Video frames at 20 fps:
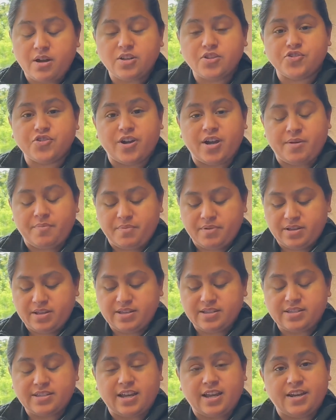drop
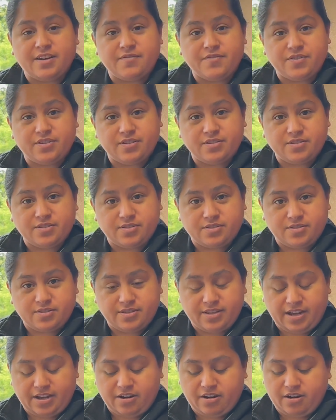inside of the
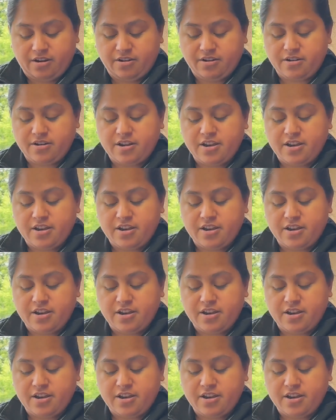night guard